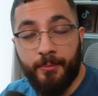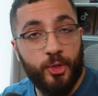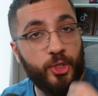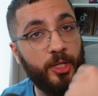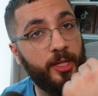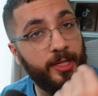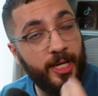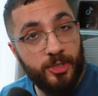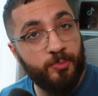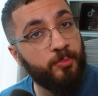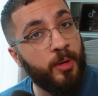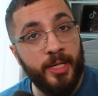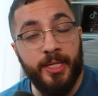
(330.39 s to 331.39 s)
mashallah he has
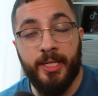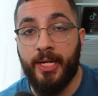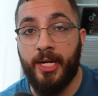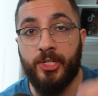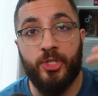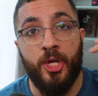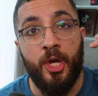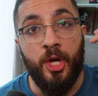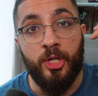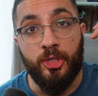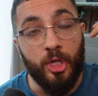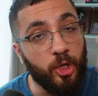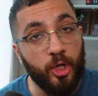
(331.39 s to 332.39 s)
money he has
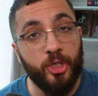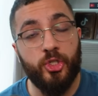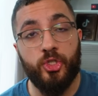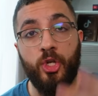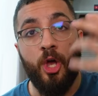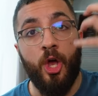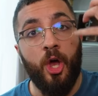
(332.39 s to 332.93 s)
the looks